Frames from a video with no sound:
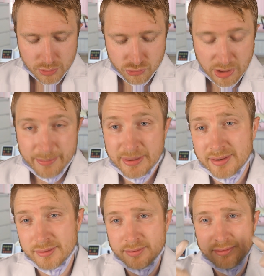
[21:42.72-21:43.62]

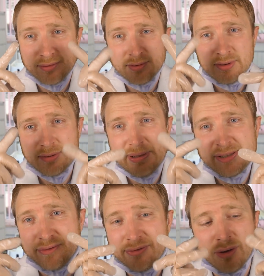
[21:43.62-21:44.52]
wrapping a
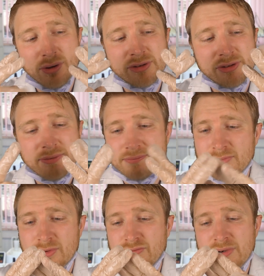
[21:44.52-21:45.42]
piece of floss
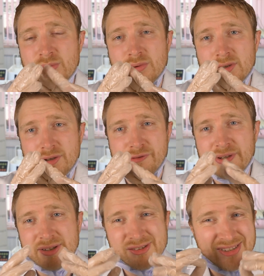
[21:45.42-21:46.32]
around your
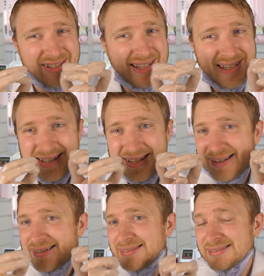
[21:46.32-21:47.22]
fingers,
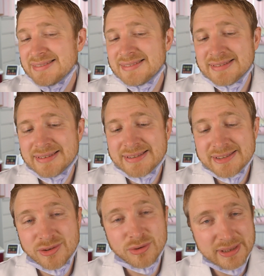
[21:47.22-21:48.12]

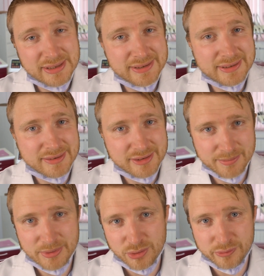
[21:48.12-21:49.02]
it's not easy
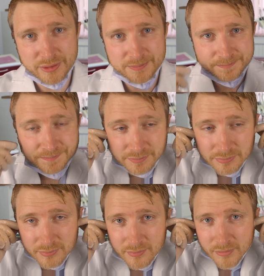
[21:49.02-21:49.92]
to maneuver.
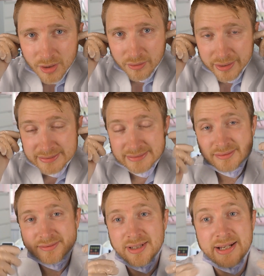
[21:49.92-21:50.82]
Alright?
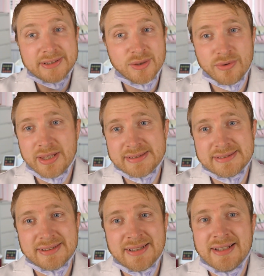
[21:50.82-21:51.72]
I know
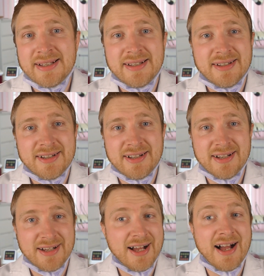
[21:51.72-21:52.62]
that.
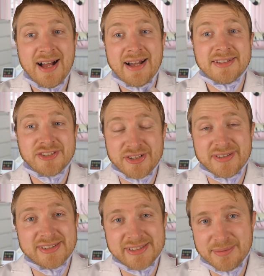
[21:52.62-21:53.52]
I
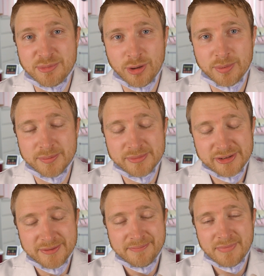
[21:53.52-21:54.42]
share the same
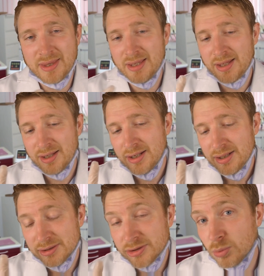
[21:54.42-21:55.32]
problems.
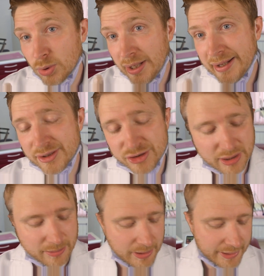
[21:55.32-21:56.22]
So what I
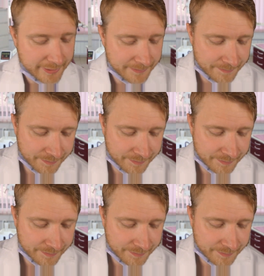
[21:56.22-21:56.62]
actually buy,